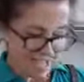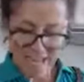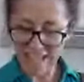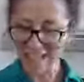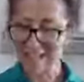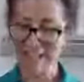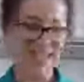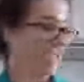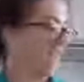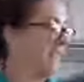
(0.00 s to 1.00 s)
next.
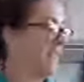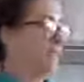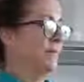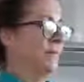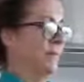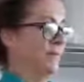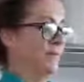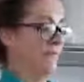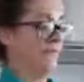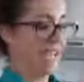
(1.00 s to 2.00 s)

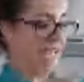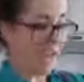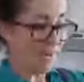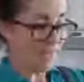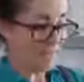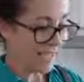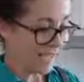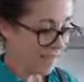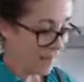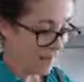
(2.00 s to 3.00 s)
Okay, now it's going to
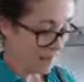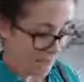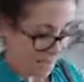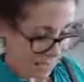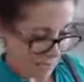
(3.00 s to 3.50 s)
give it a mix